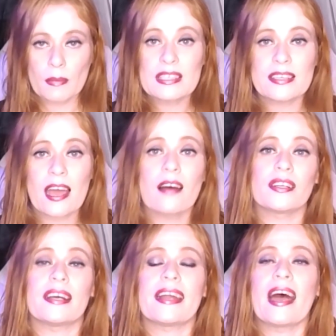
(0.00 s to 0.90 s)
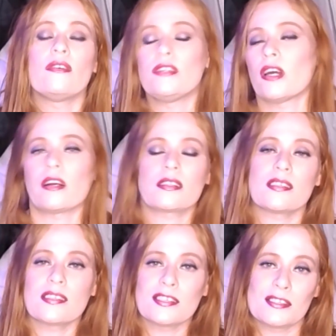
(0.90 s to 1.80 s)
I'm astounded at how
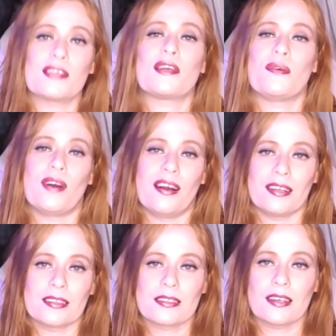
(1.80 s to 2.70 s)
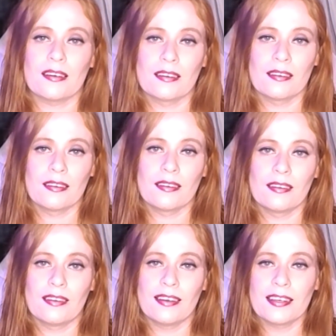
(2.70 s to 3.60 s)
narcissistic you are, Alyssa.
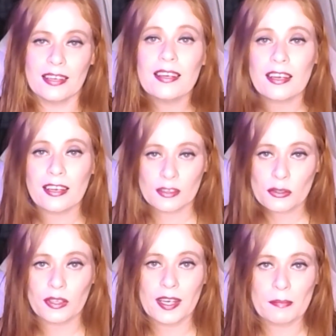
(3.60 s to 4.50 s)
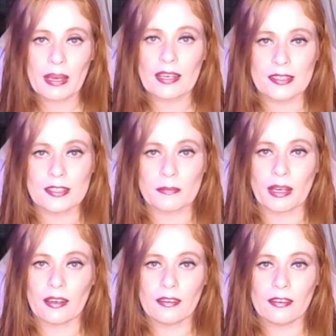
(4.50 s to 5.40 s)
It truly amazes
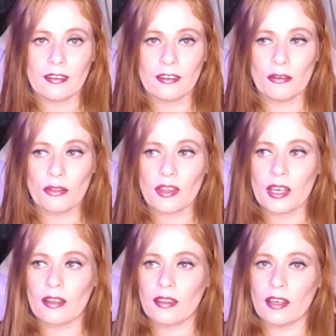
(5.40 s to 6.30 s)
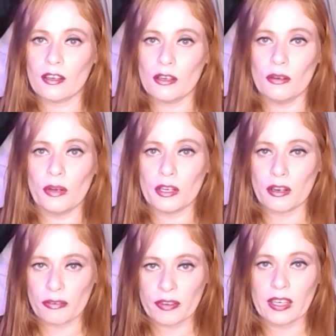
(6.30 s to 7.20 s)
me. You think that you
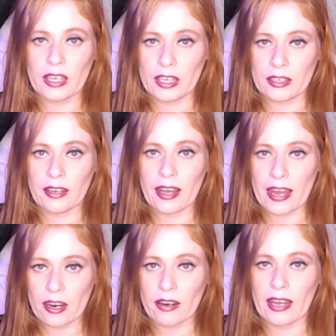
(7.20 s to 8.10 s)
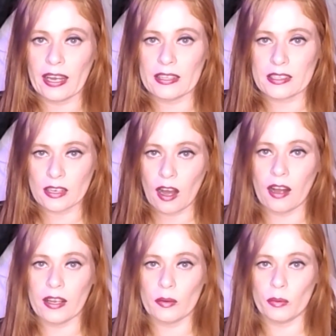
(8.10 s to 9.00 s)
and your fucking airheads in
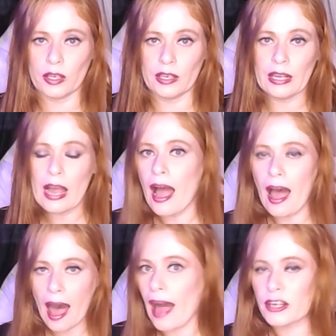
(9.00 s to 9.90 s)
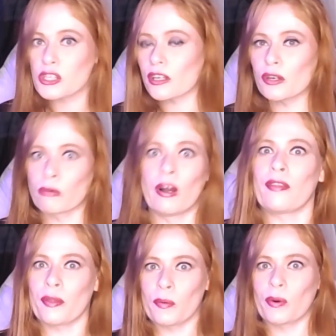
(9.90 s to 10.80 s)
Hollywood actually
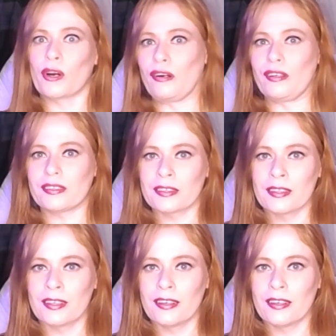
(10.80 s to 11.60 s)
run the world.